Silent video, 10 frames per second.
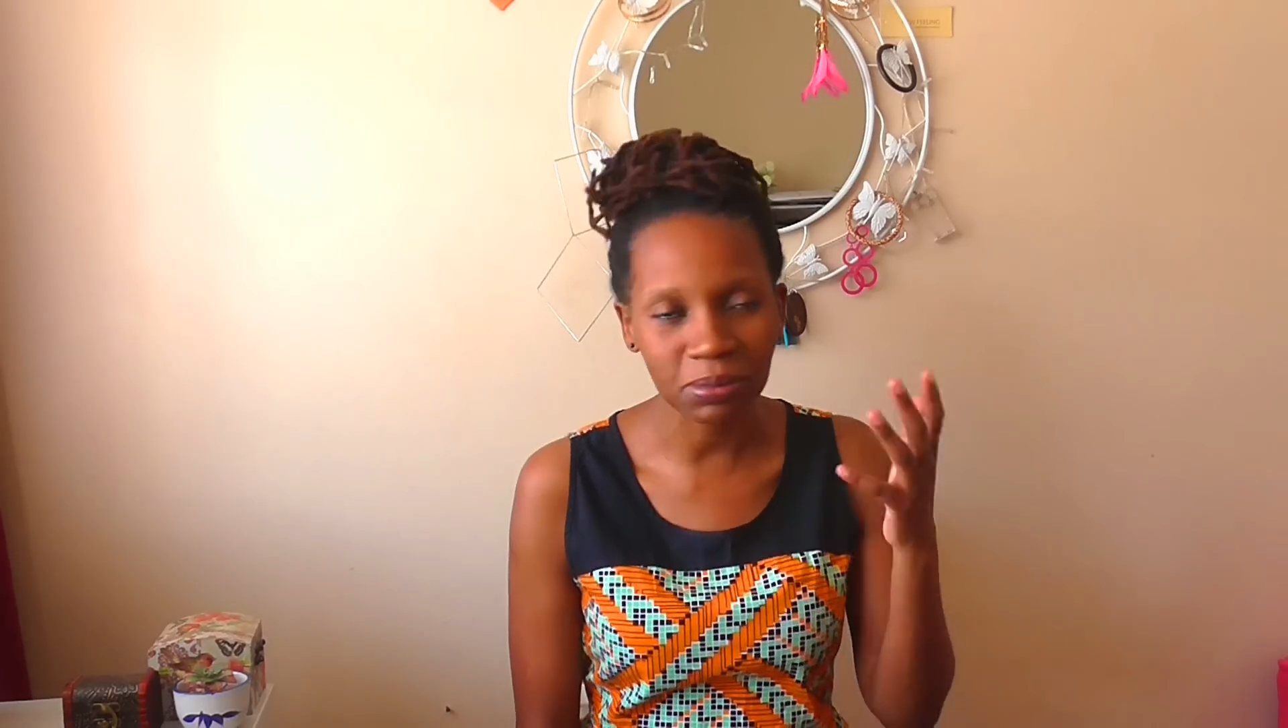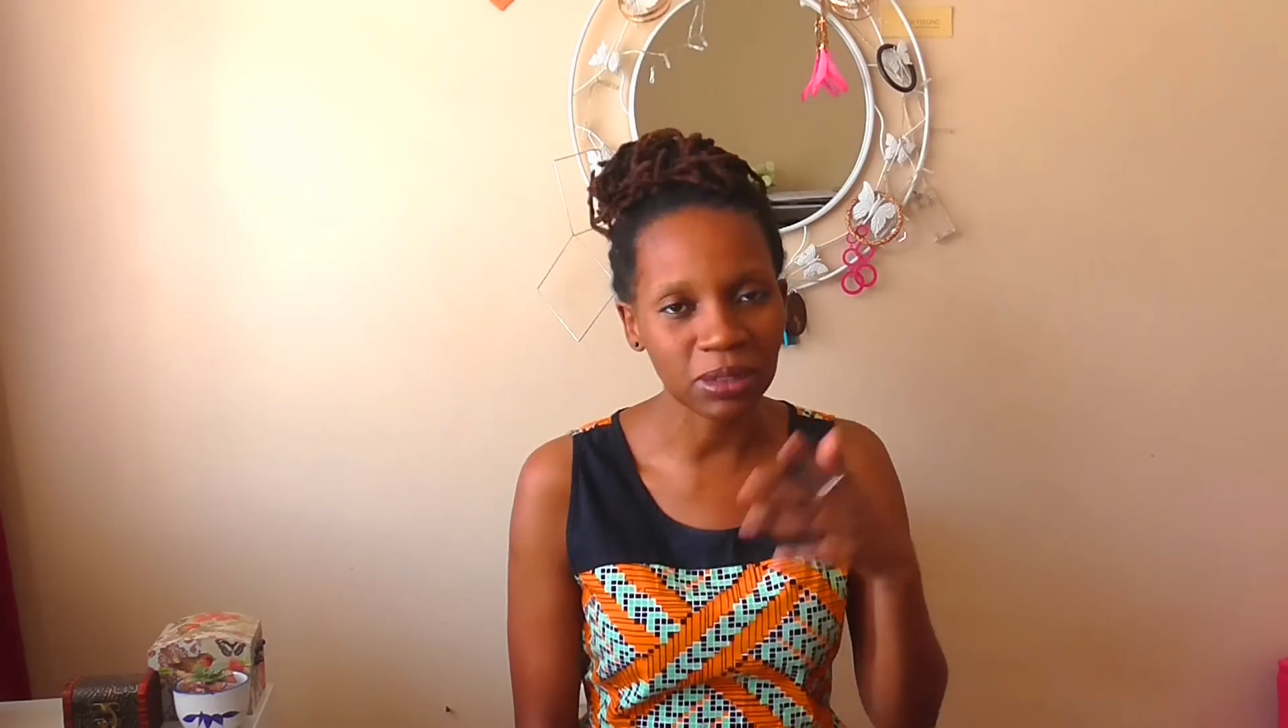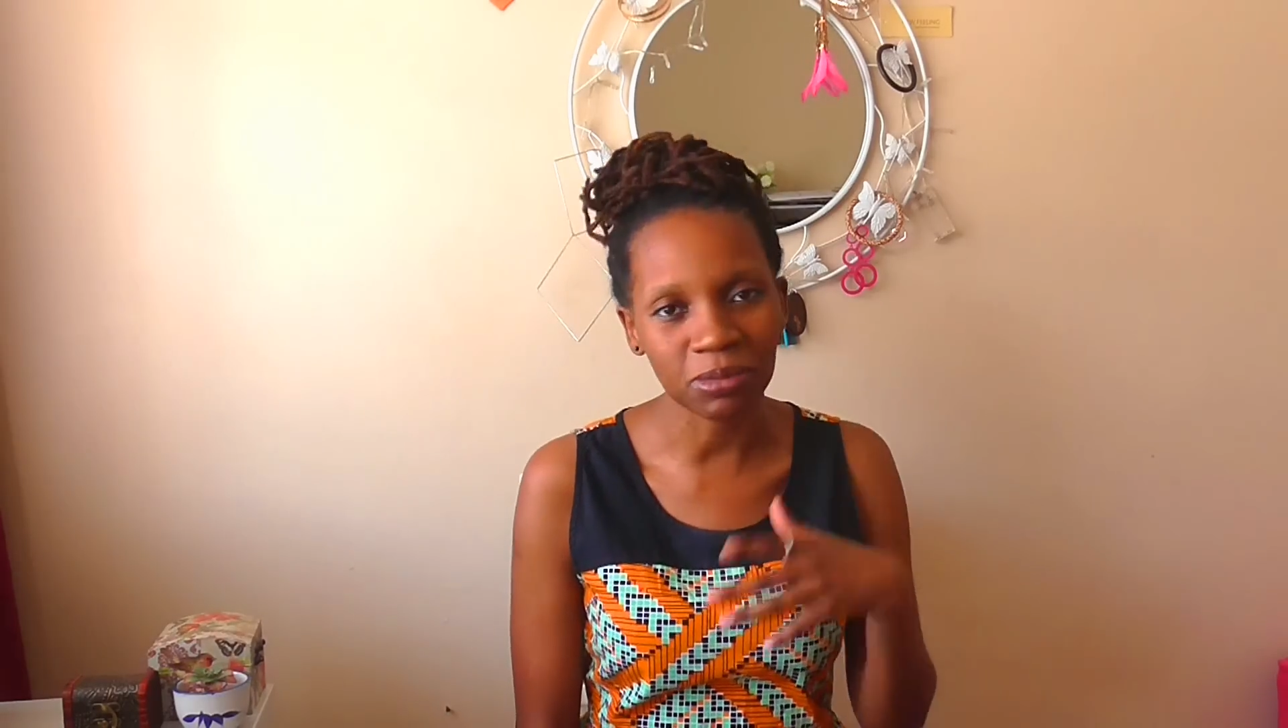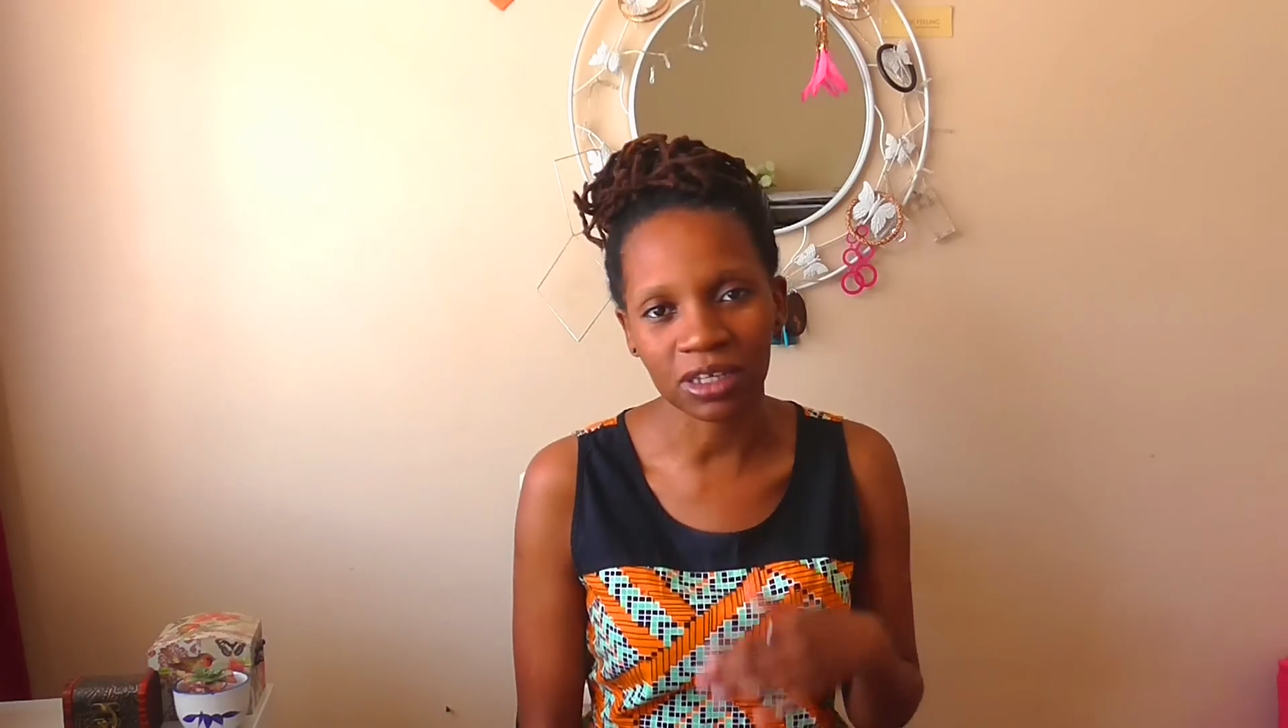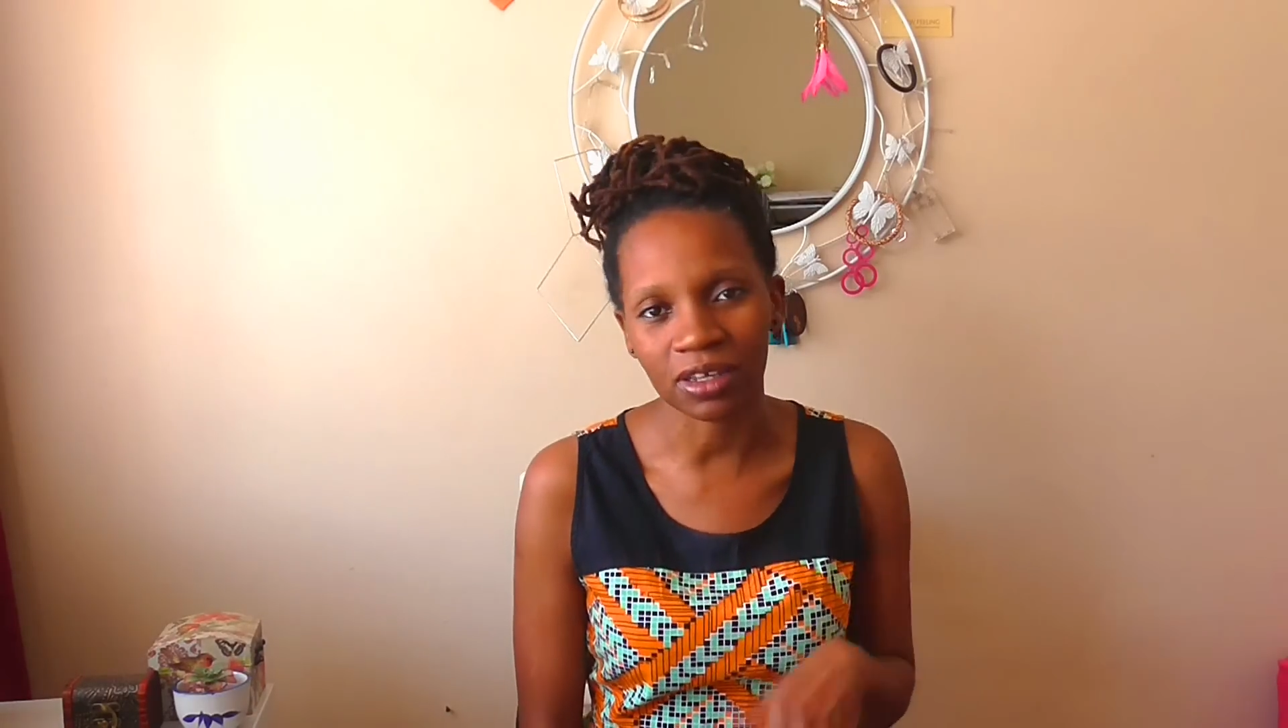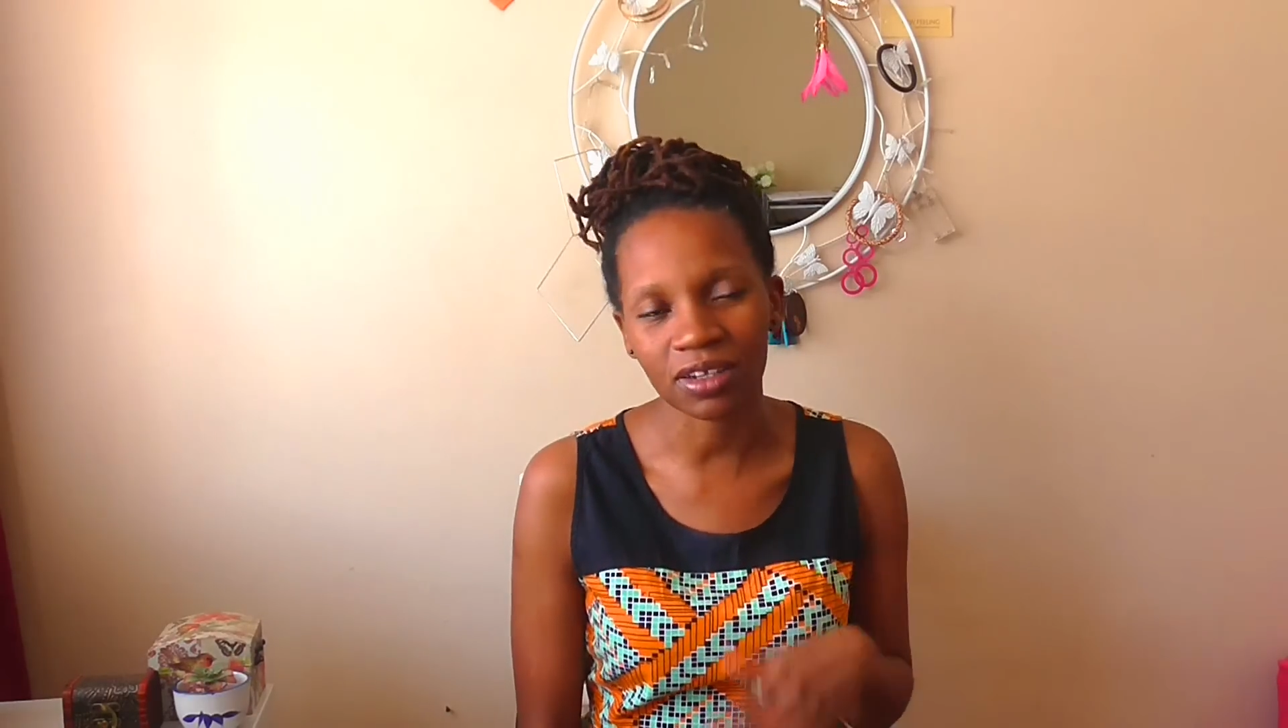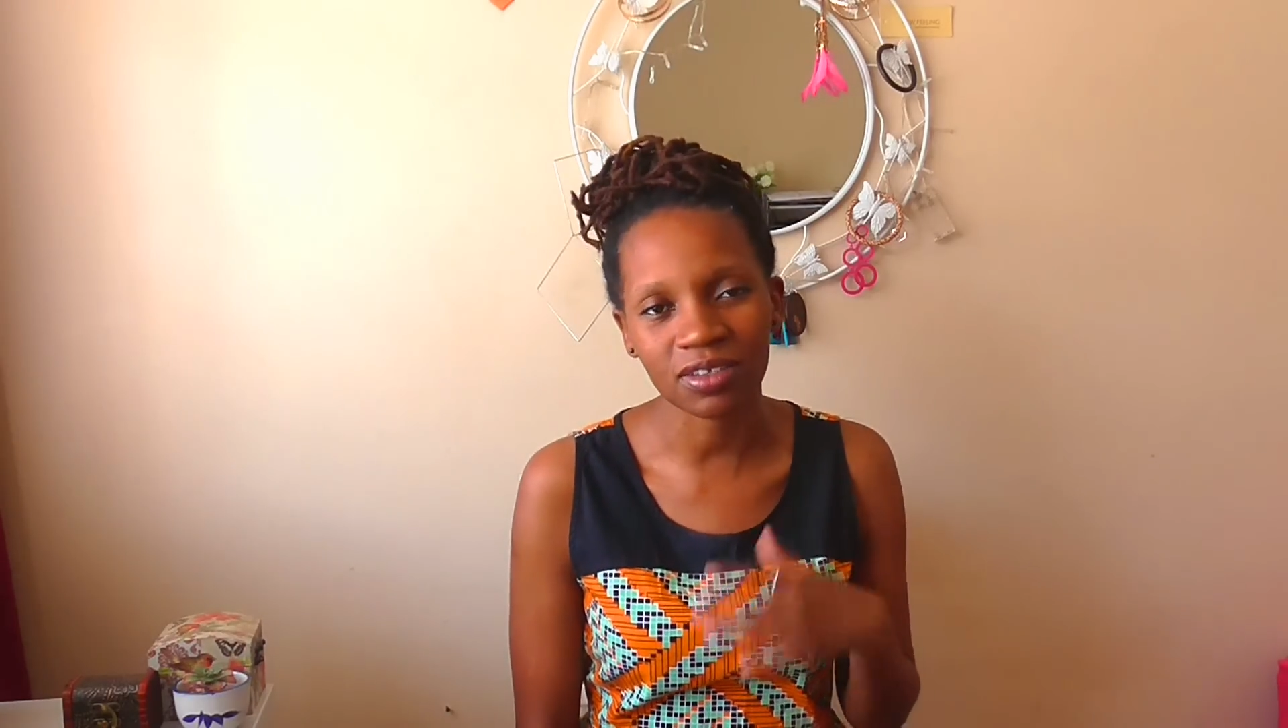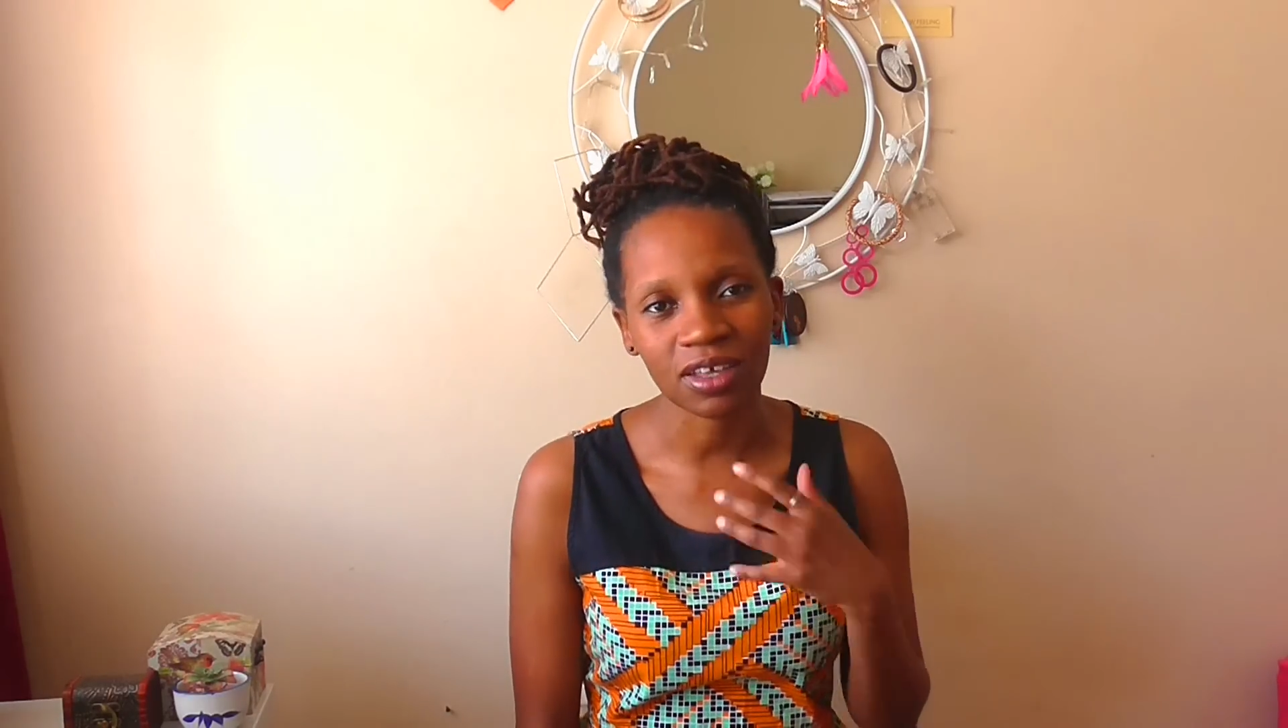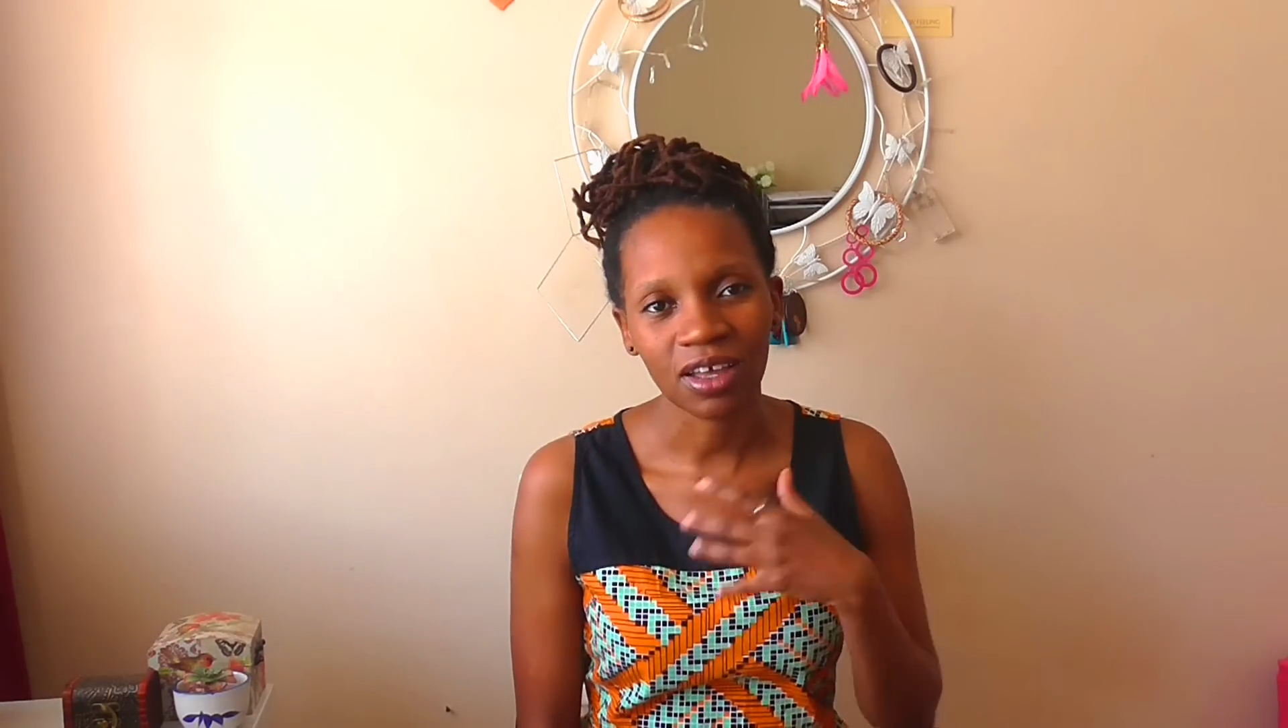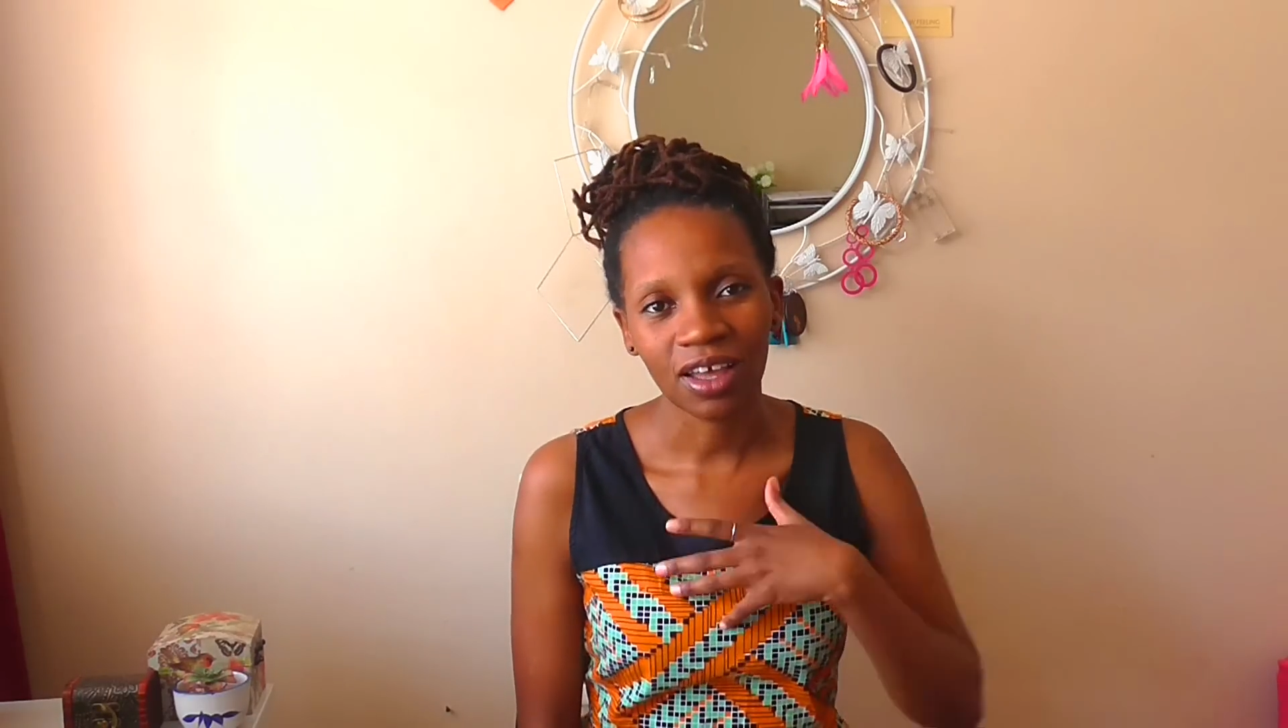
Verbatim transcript: me me it's